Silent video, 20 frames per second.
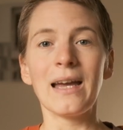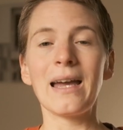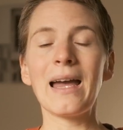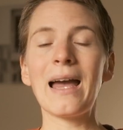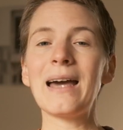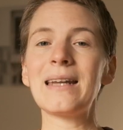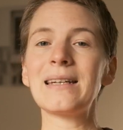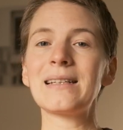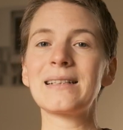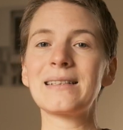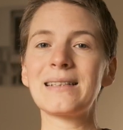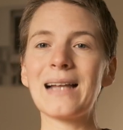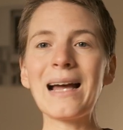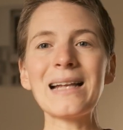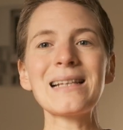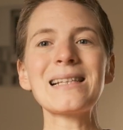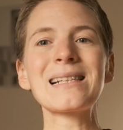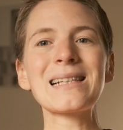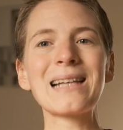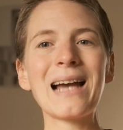And
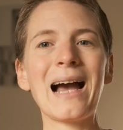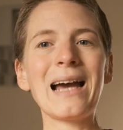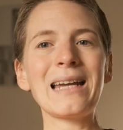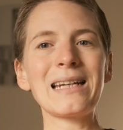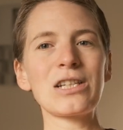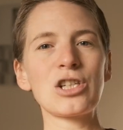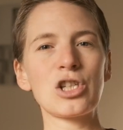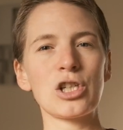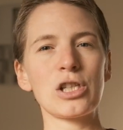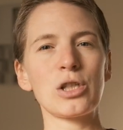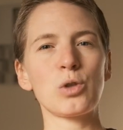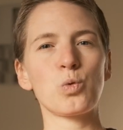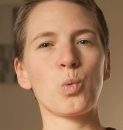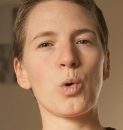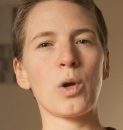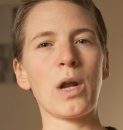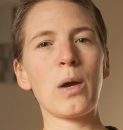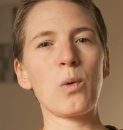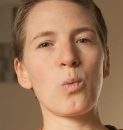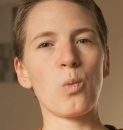that's kind of just
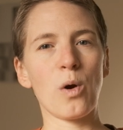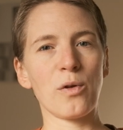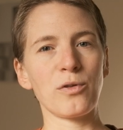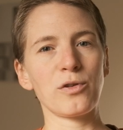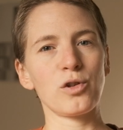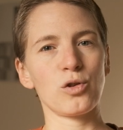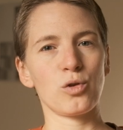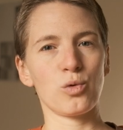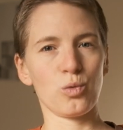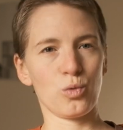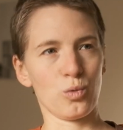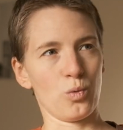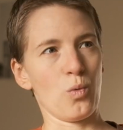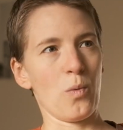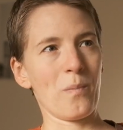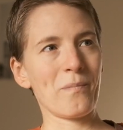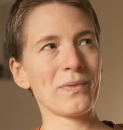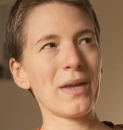what I want to do.